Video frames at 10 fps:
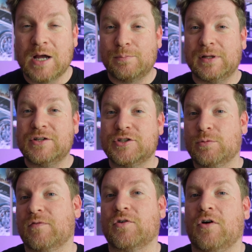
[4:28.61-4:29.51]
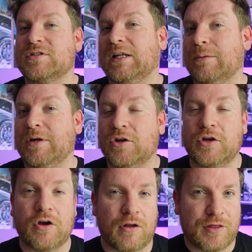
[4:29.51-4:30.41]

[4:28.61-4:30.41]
Please do of course let me know your